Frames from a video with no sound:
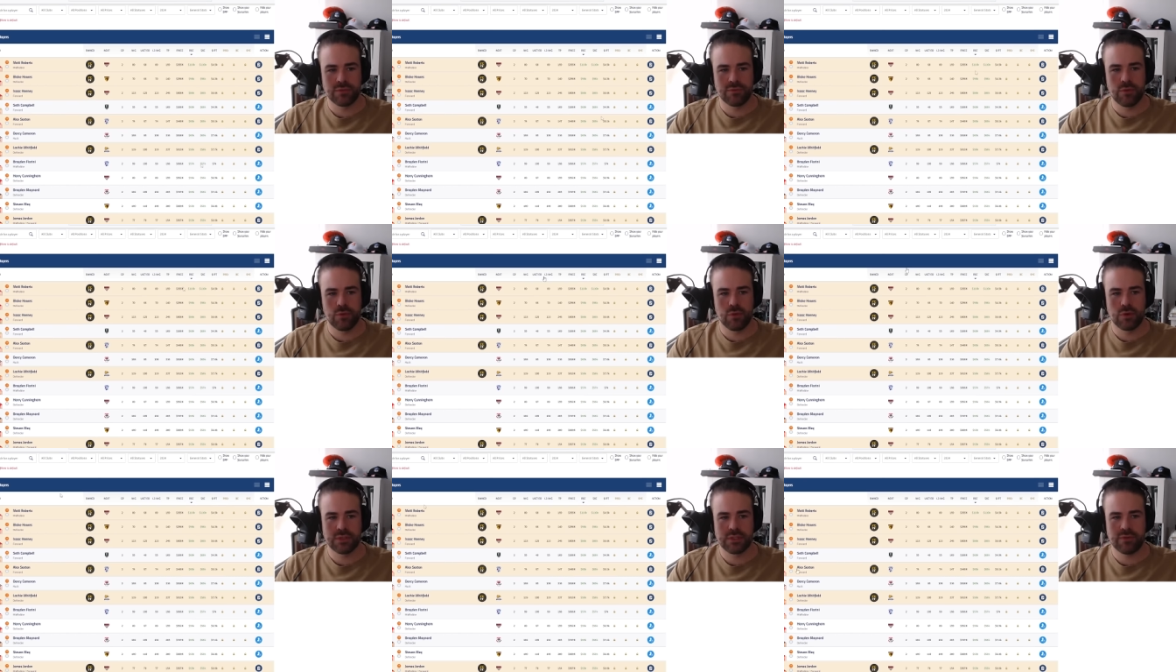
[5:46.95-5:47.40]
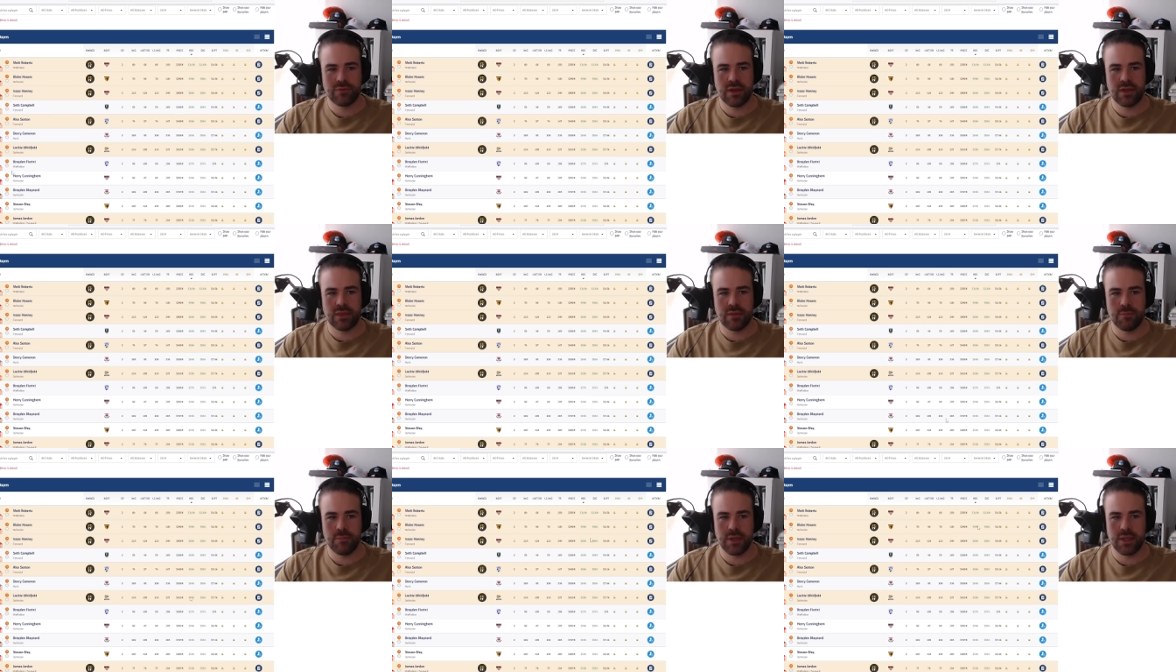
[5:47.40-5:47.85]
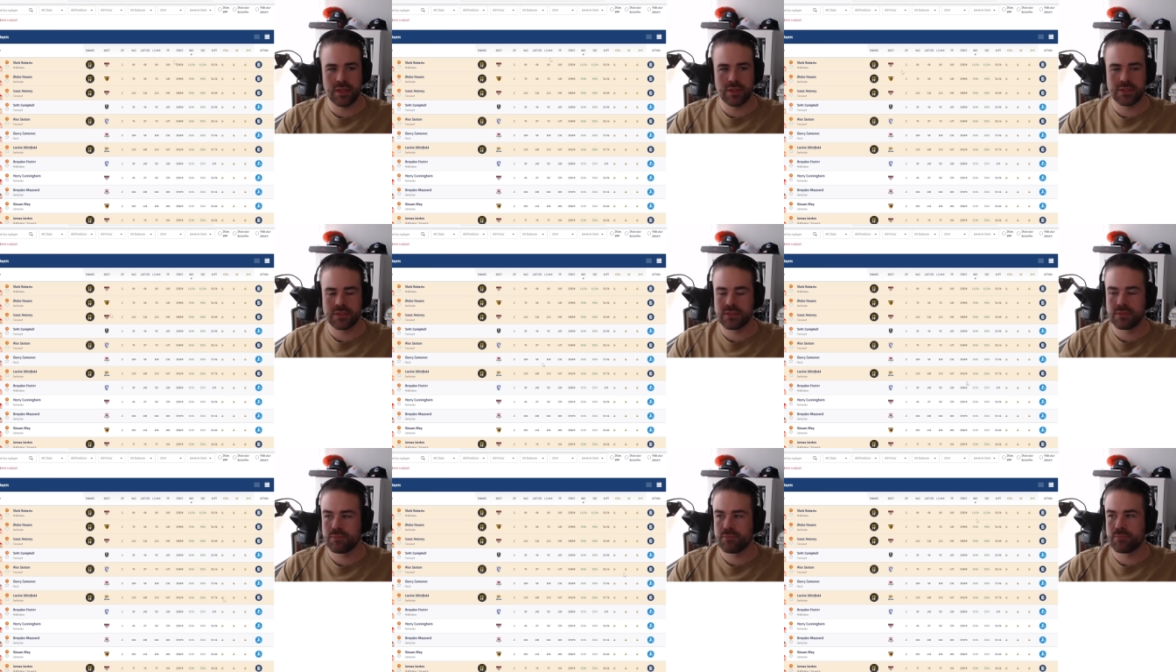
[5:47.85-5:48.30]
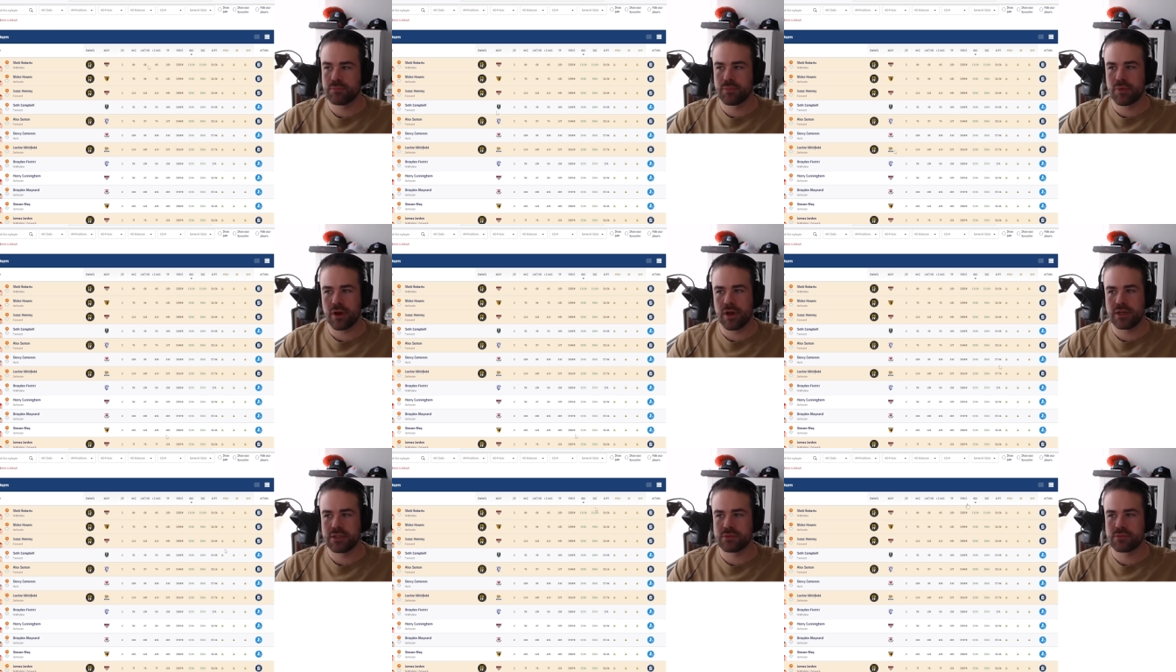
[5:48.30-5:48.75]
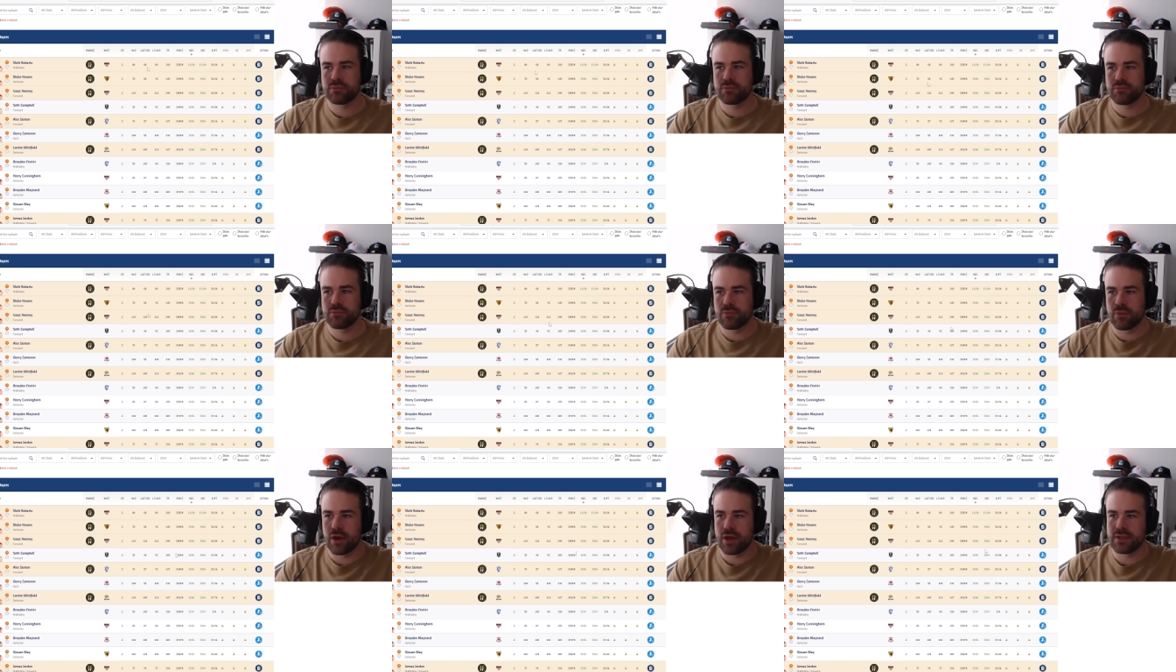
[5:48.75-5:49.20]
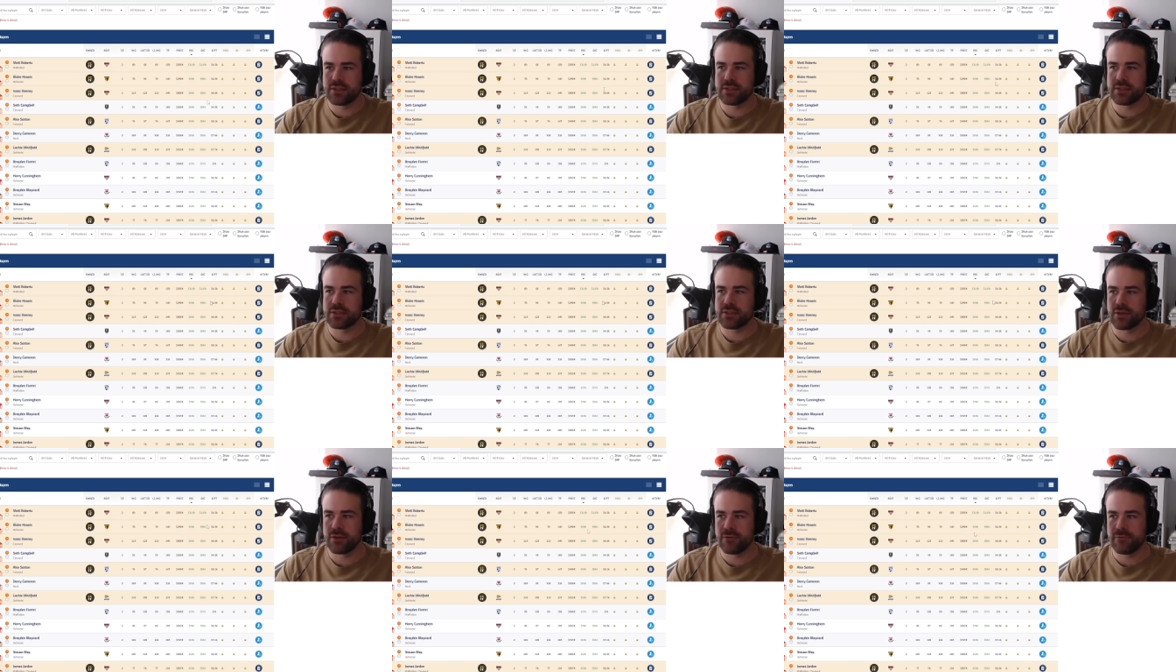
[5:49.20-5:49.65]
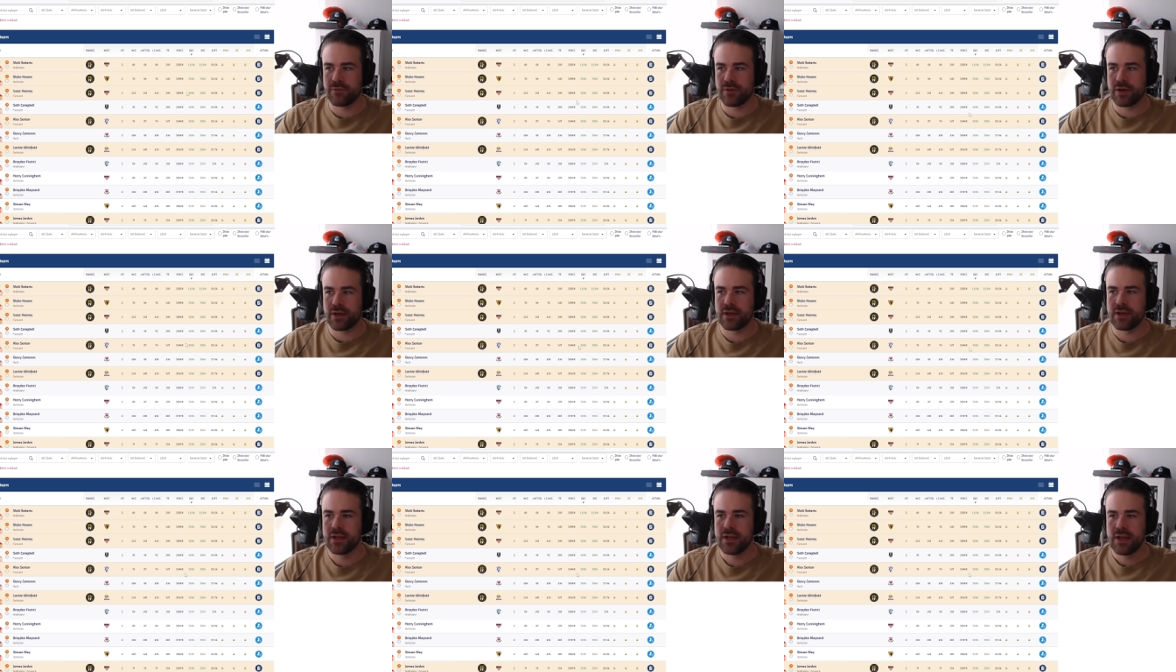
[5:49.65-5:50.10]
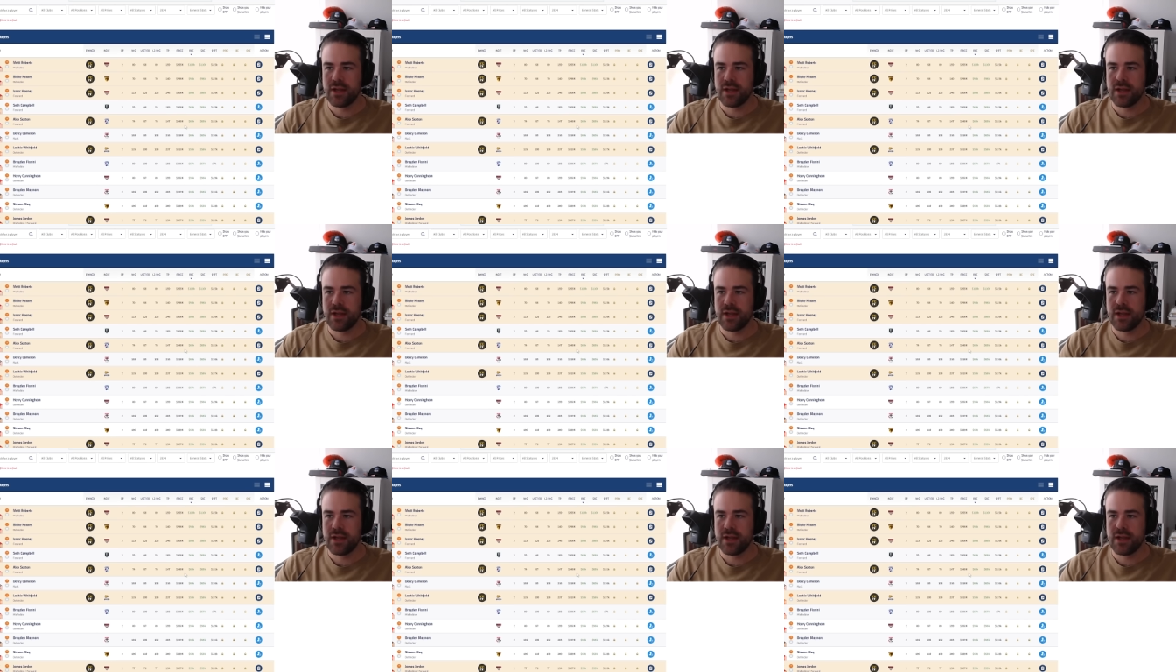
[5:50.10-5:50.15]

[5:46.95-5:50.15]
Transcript: of course, they've had the biggest price rises so far.